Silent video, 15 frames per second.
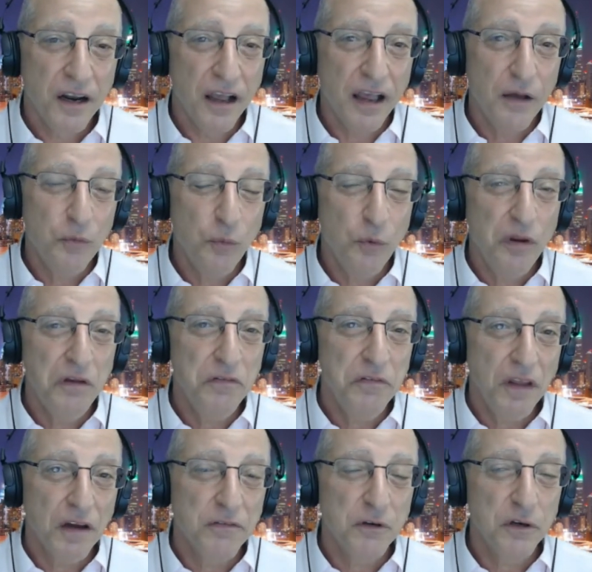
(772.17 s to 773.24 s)
And we've
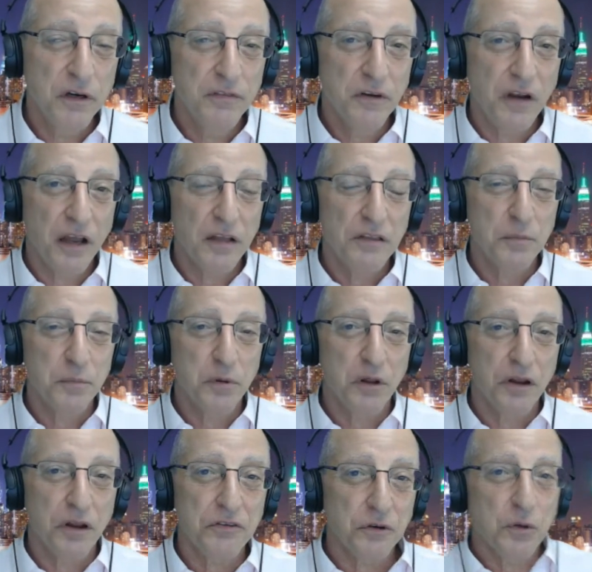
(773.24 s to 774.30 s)
never even had the
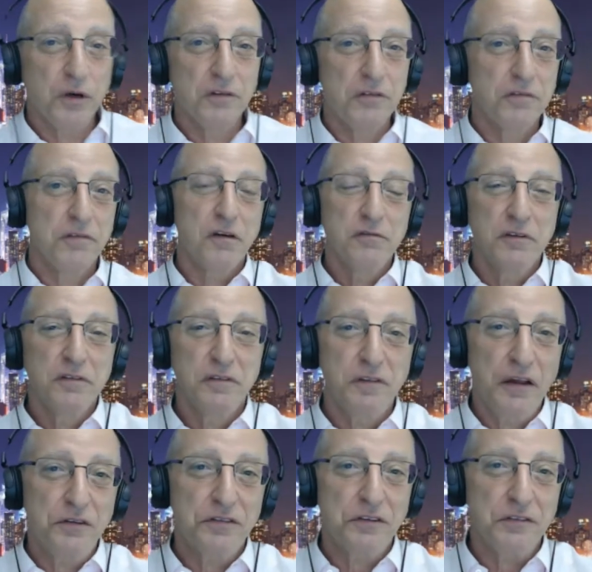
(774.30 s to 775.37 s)
pleasure of a
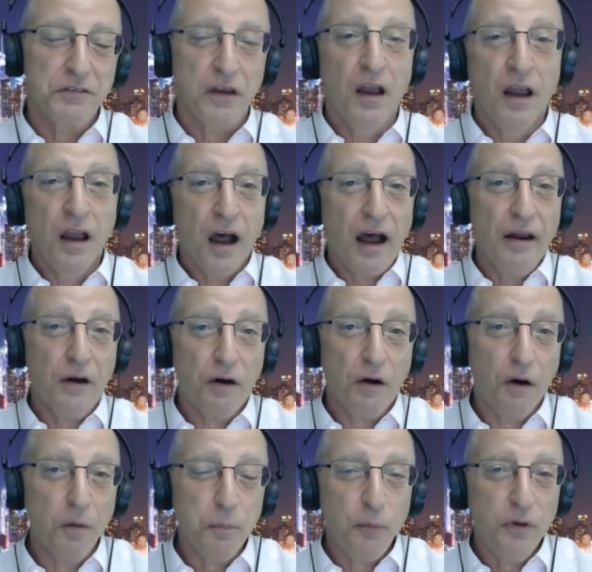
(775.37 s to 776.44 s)
face-to-face. I
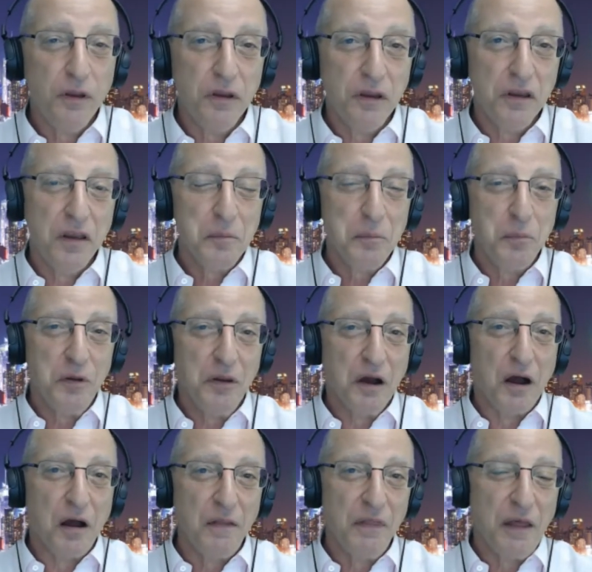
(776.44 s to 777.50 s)
hope we can get
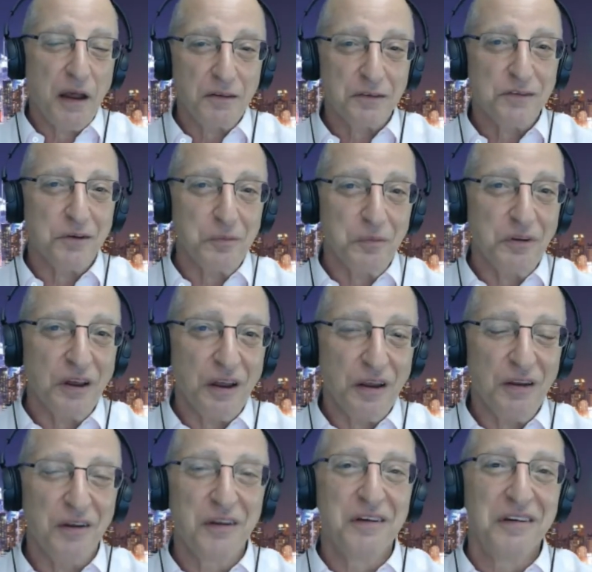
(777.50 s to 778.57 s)
beyond that
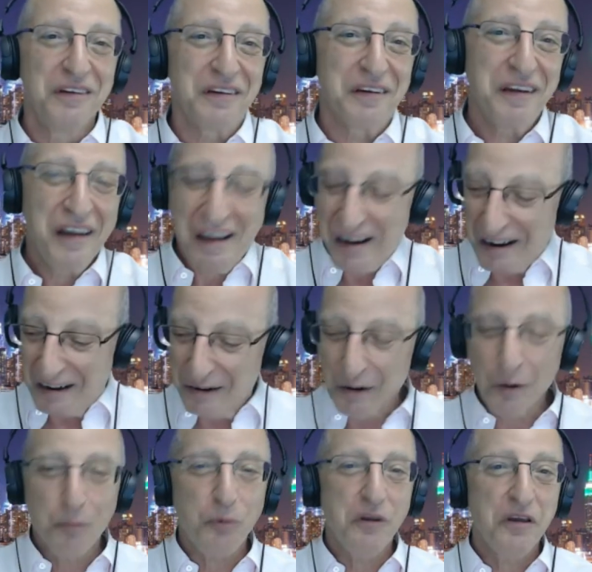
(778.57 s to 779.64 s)
someday. I
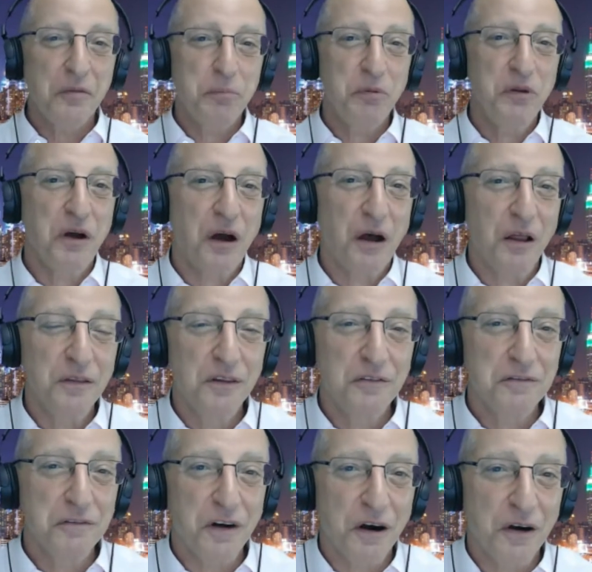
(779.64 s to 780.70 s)
hope we get beyond
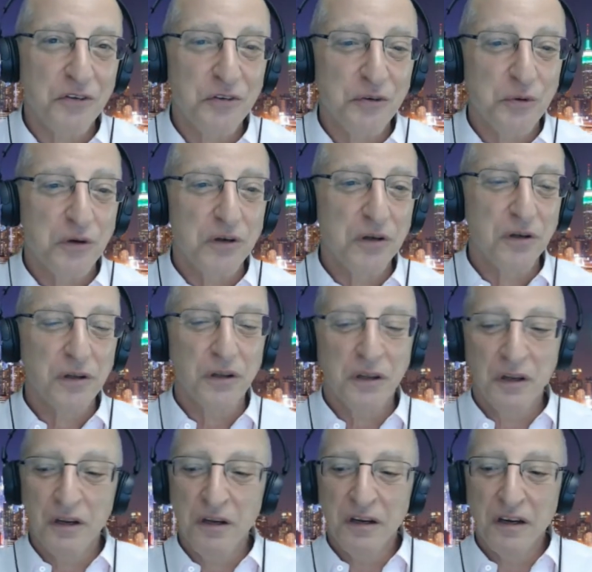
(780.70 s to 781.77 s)
the virtual
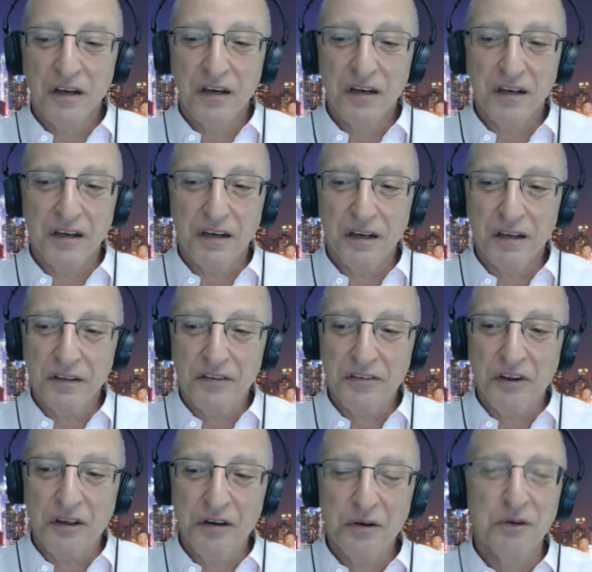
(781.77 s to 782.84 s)

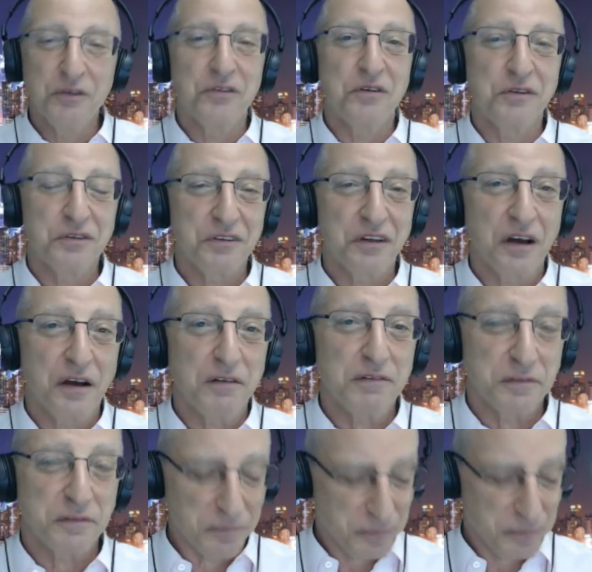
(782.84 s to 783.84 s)
dinners and stuff.